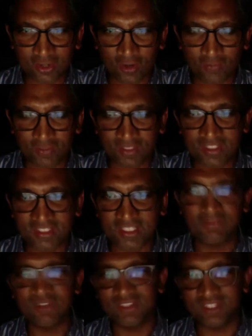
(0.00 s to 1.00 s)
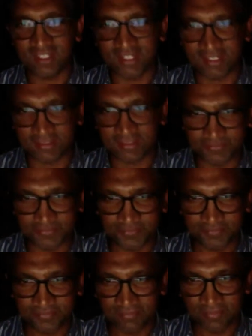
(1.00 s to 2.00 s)
after the seventh day.
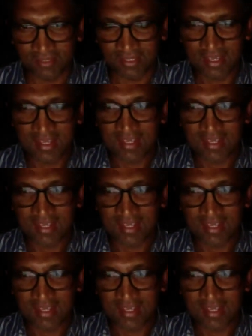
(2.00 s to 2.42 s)
Yeah.